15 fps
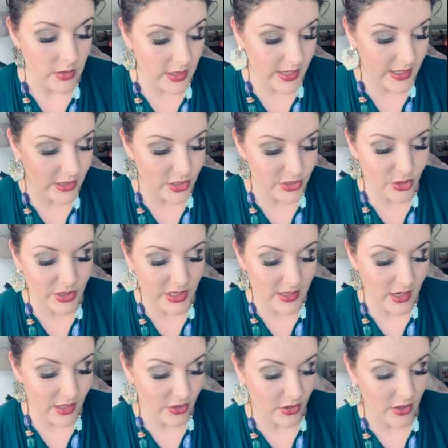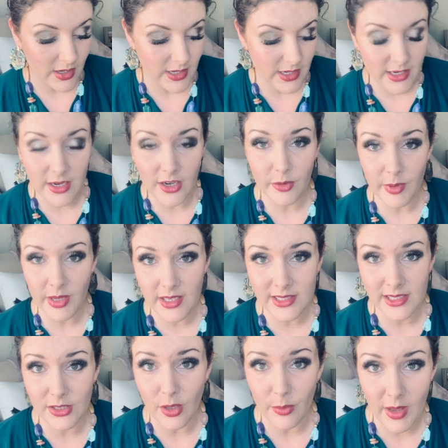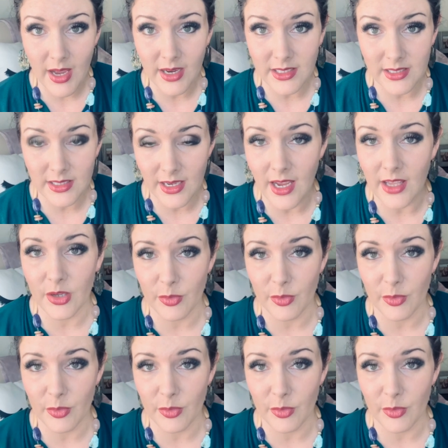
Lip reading: Like there's only color on it here because it's all packed in together.